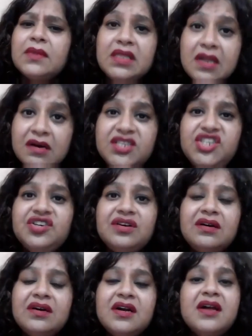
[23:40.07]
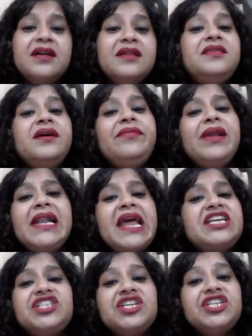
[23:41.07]
Nurture the
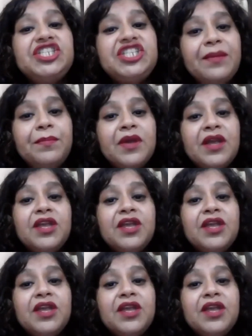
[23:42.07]
relationship